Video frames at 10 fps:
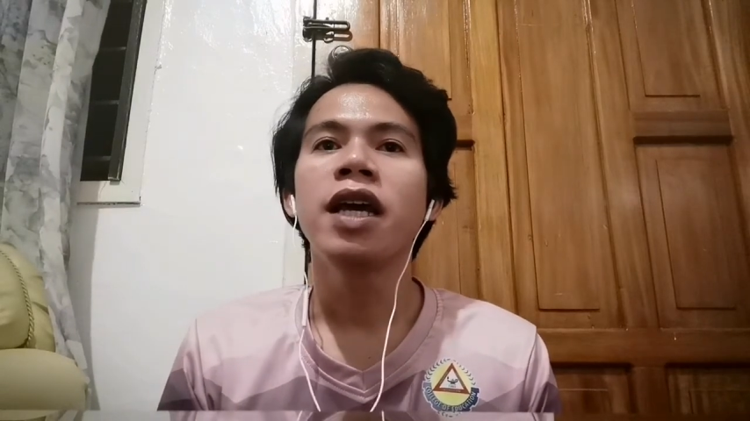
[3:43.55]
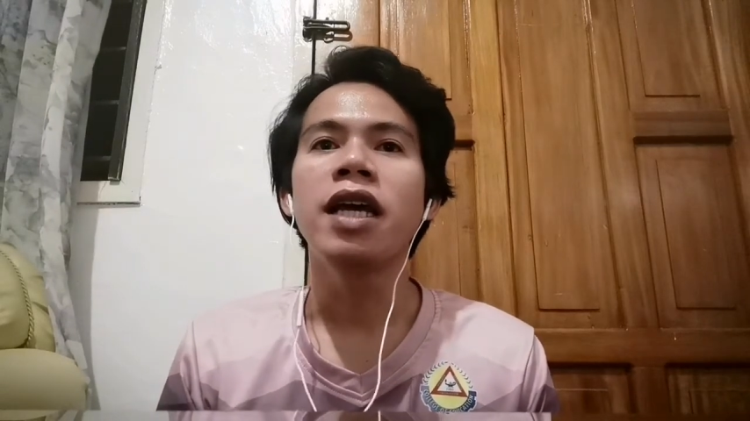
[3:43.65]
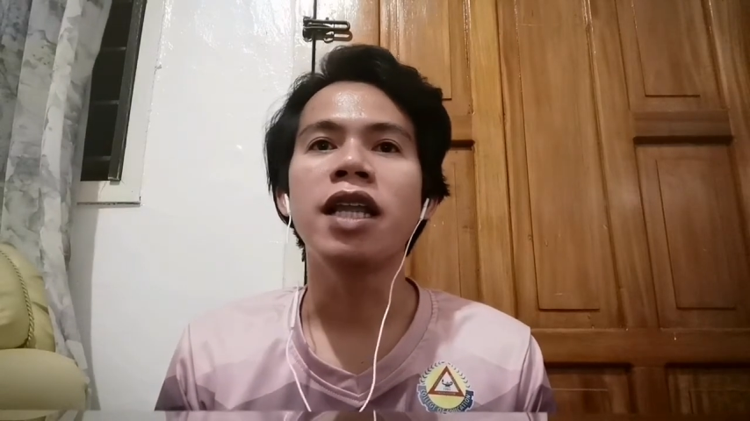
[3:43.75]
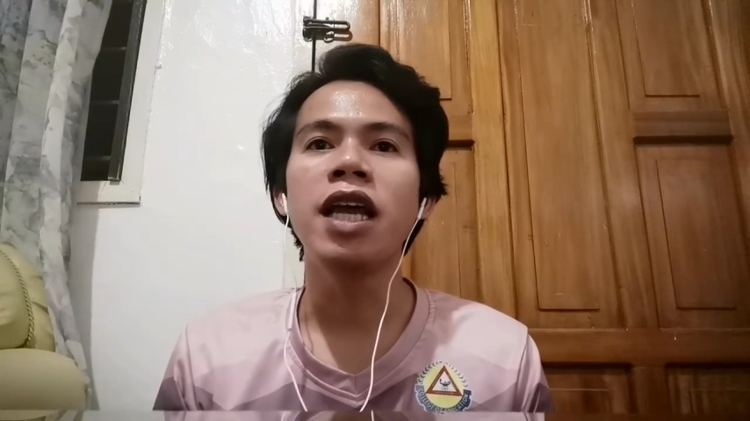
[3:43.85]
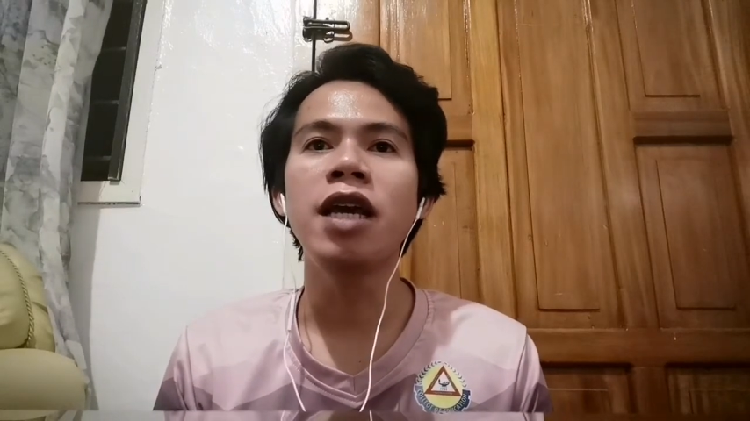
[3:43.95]

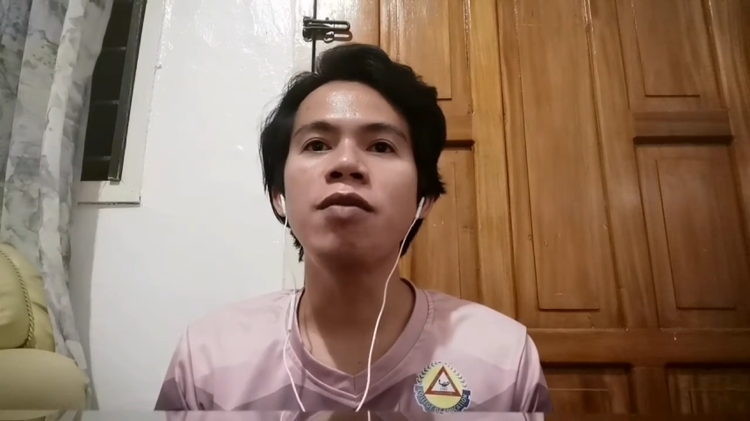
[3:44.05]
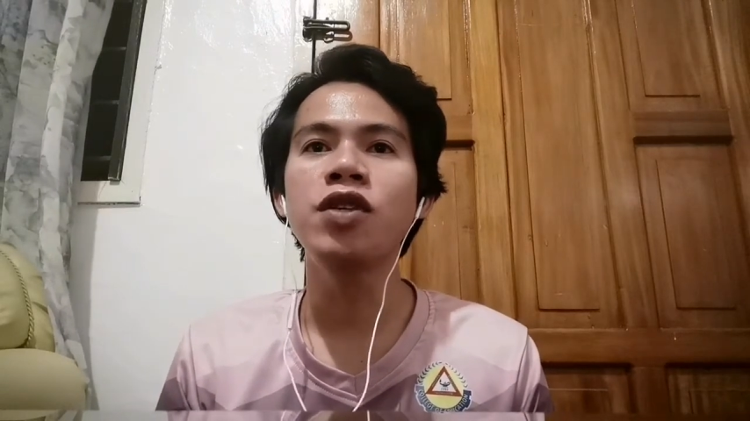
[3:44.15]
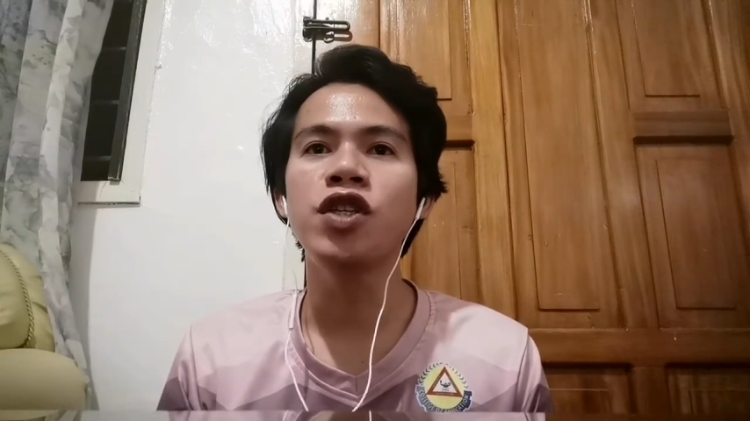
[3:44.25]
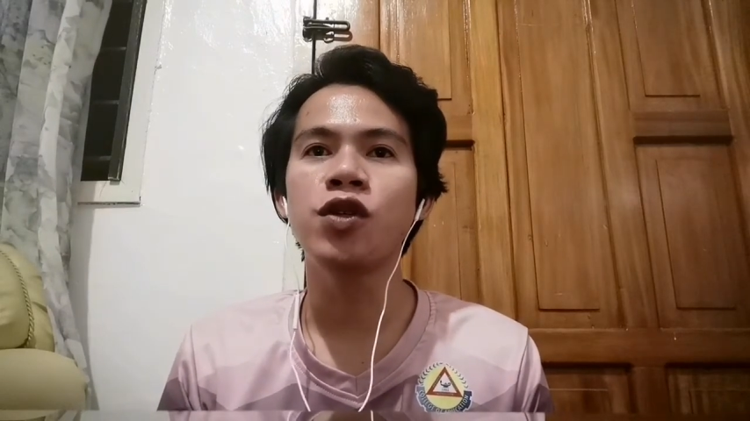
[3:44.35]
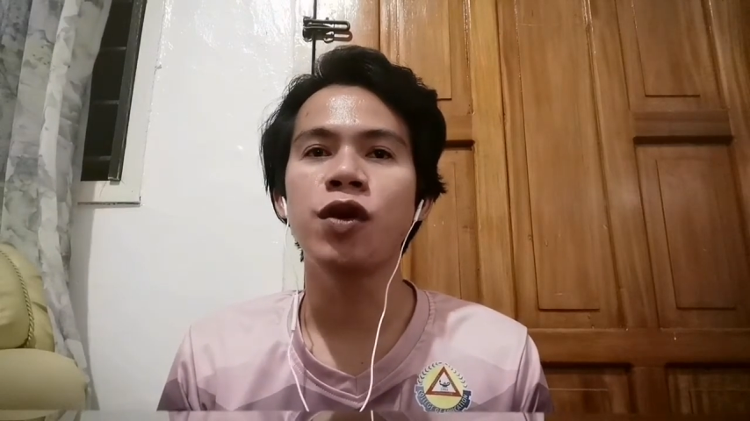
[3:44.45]
It
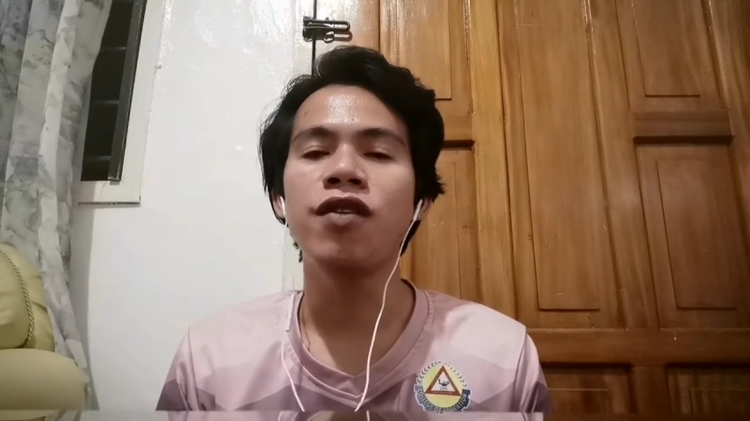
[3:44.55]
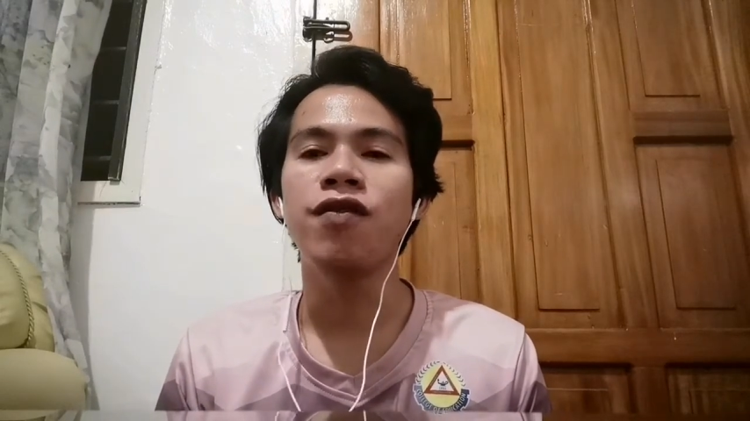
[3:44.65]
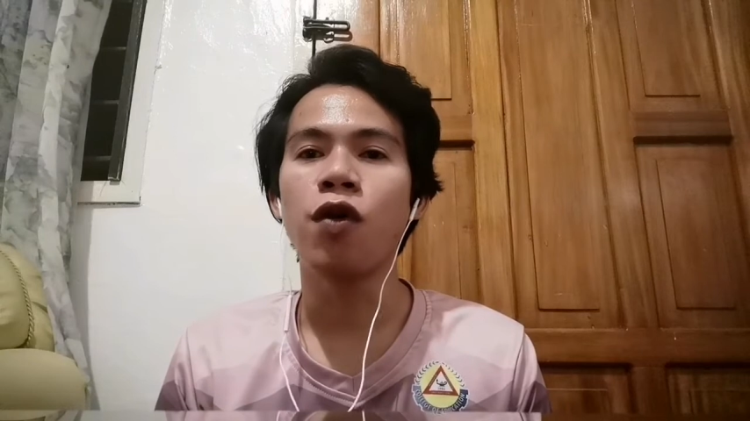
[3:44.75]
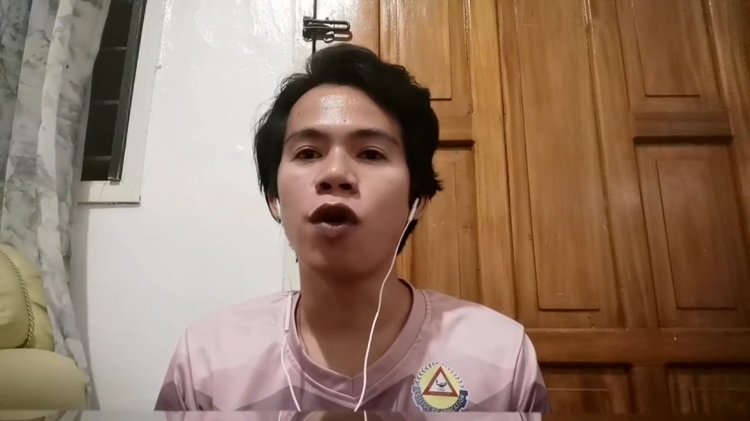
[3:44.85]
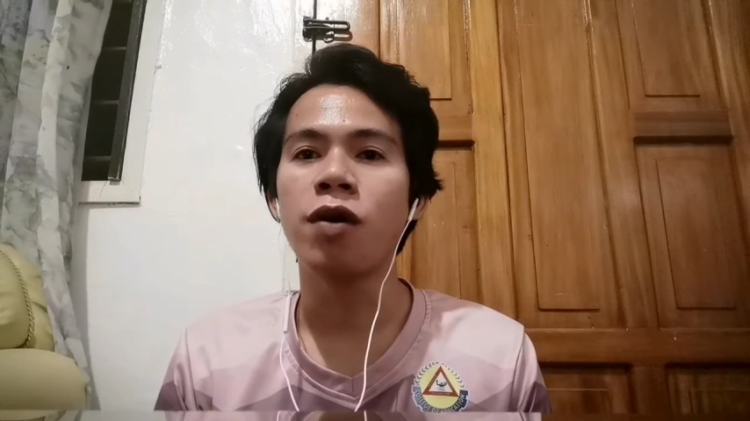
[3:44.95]
aims to
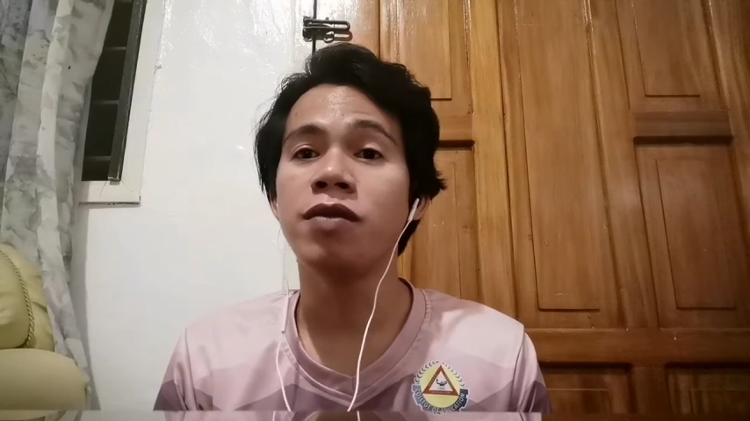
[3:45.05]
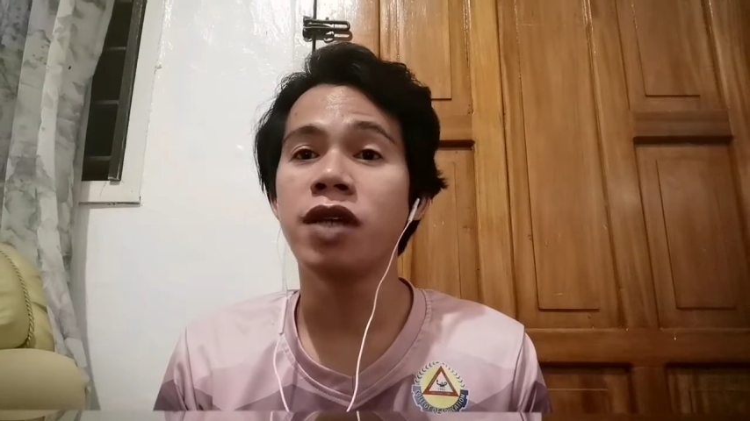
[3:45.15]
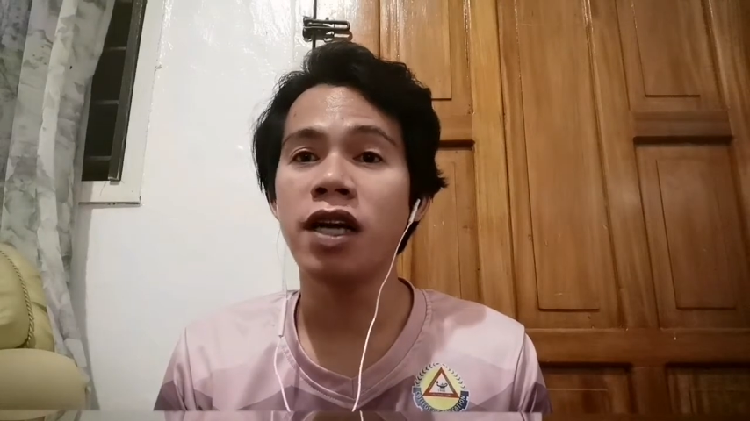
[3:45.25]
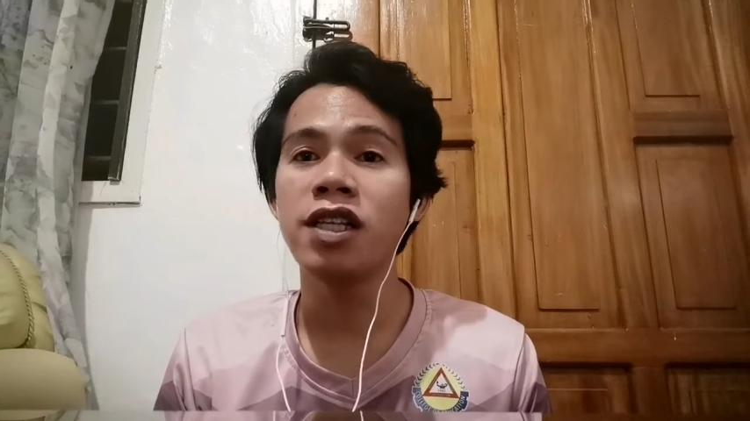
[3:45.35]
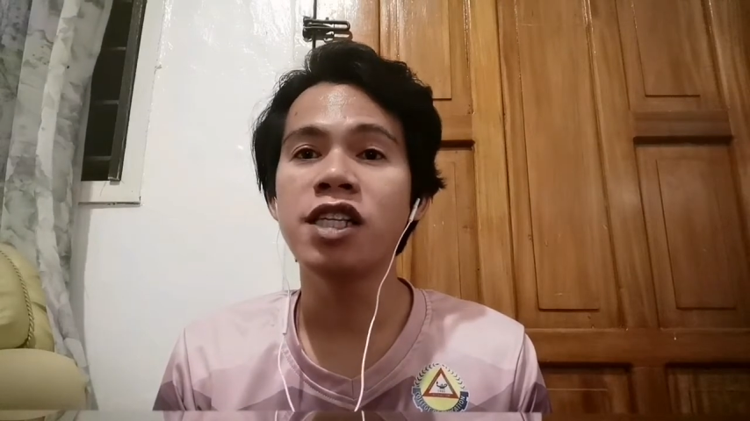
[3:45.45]
inform
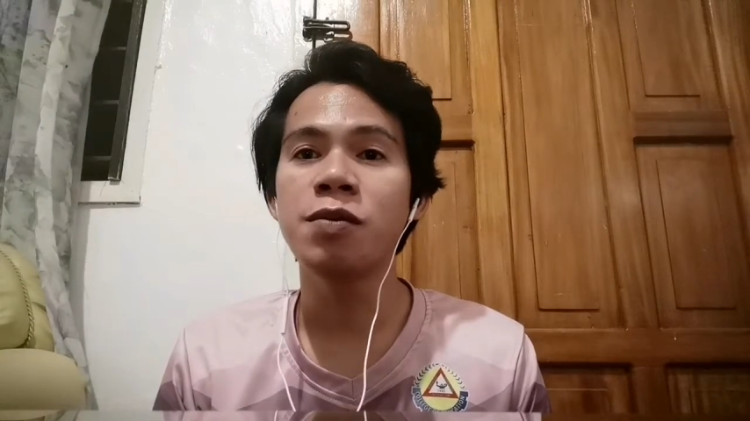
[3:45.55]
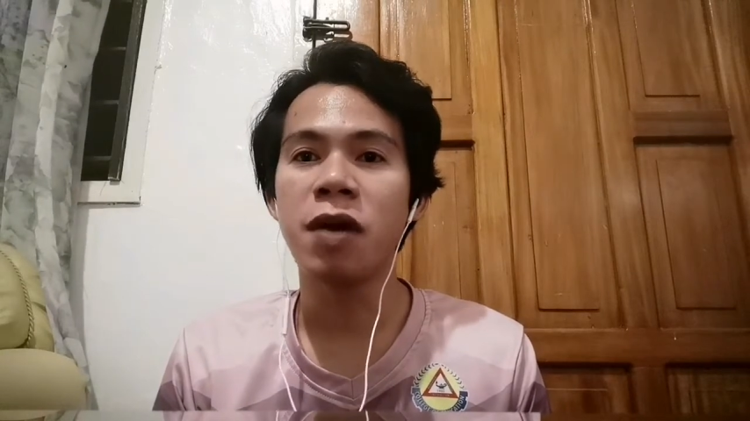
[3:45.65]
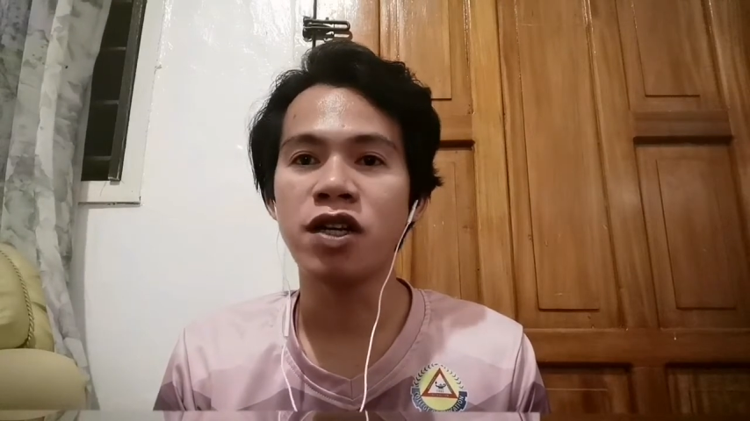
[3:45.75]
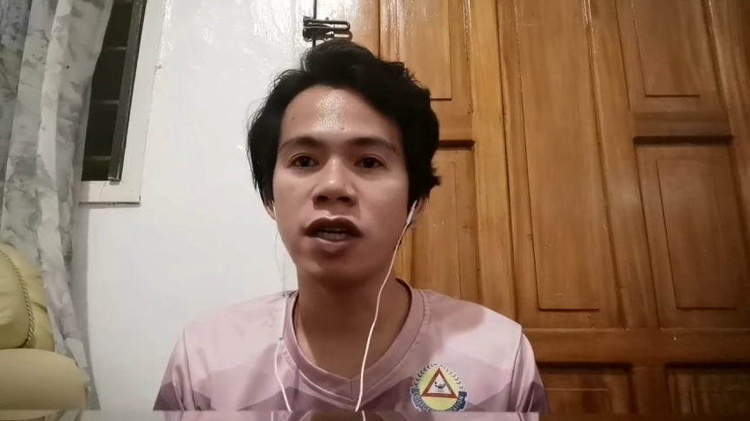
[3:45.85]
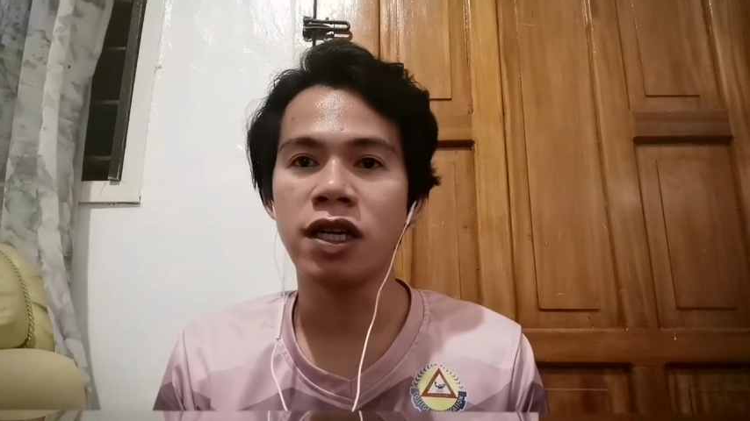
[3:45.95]

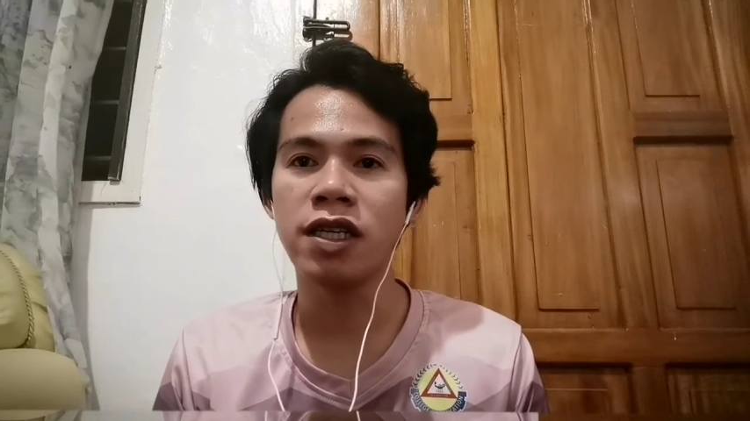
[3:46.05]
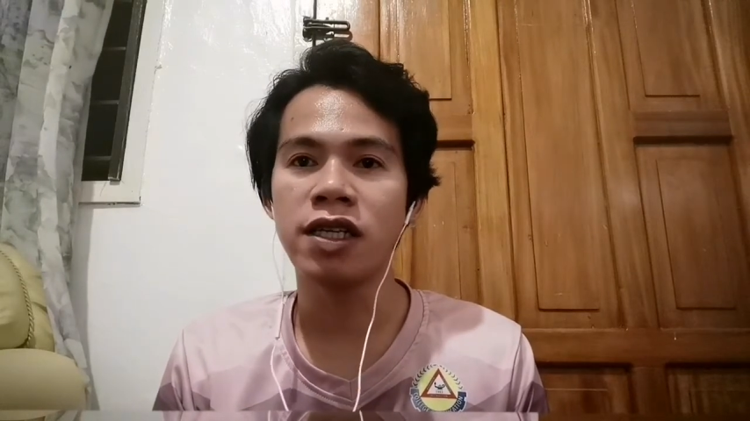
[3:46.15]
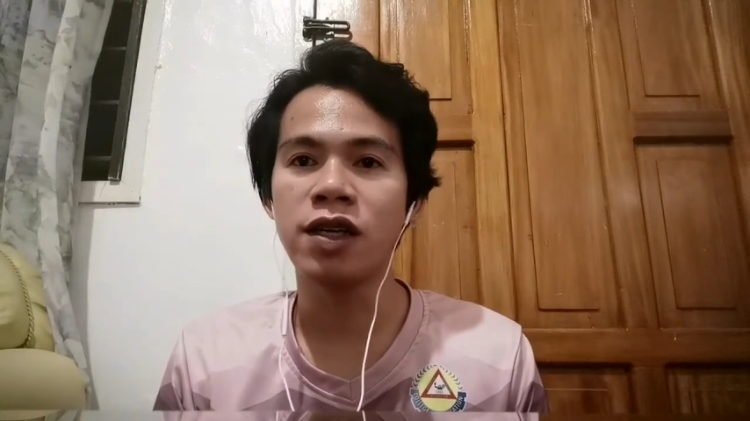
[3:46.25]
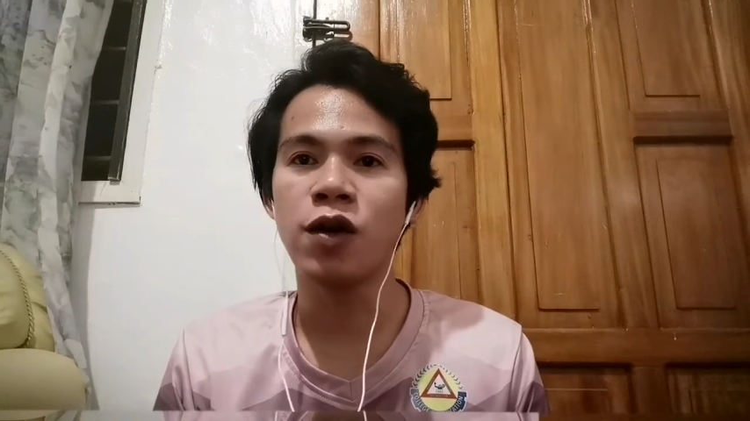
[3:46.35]
non-specialists